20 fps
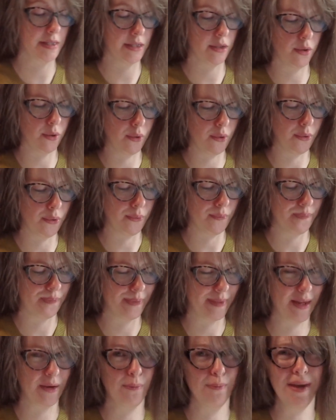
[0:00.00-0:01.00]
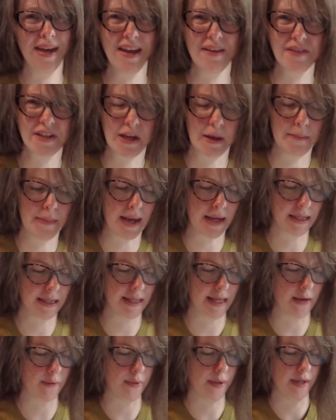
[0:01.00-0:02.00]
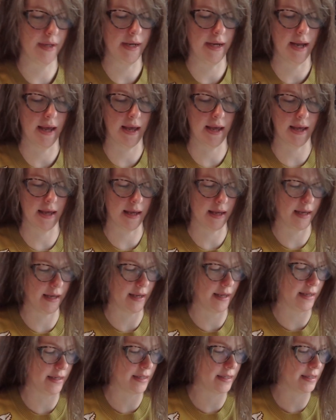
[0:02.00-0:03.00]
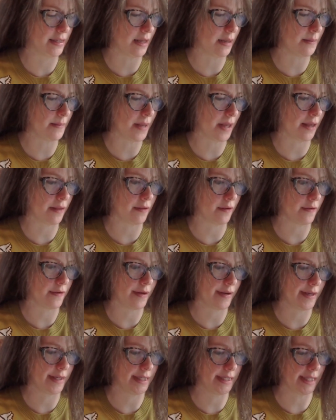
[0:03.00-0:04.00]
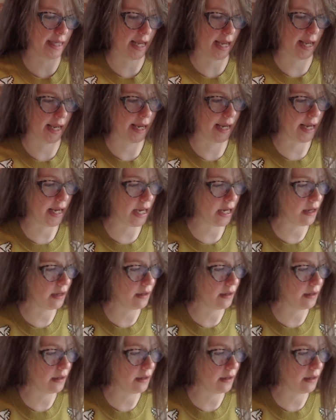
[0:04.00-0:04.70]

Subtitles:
So I might have to come back to that one some other day.